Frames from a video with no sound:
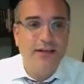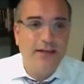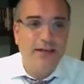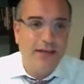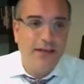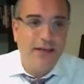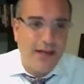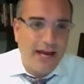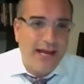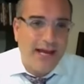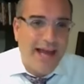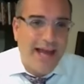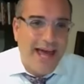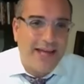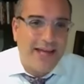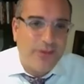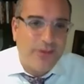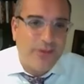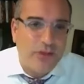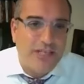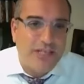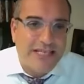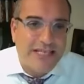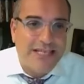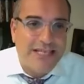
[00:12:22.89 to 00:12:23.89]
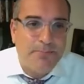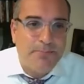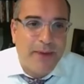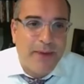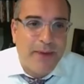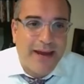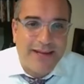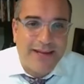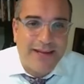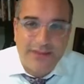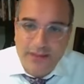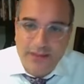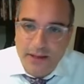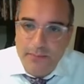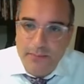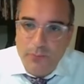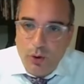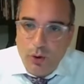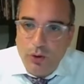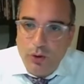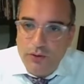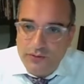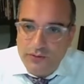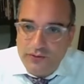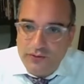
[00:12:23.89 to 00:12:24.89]
I like to inspect them
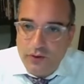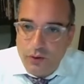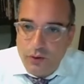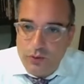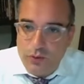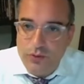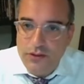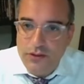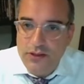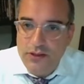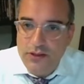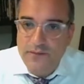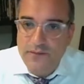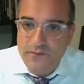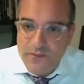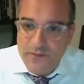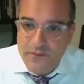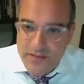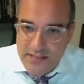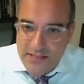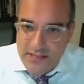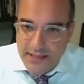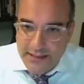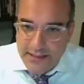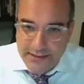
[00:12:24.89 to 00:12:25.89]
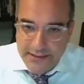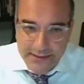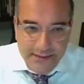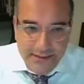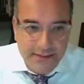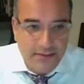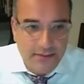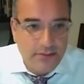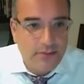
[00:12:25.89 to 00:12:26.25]
also physically.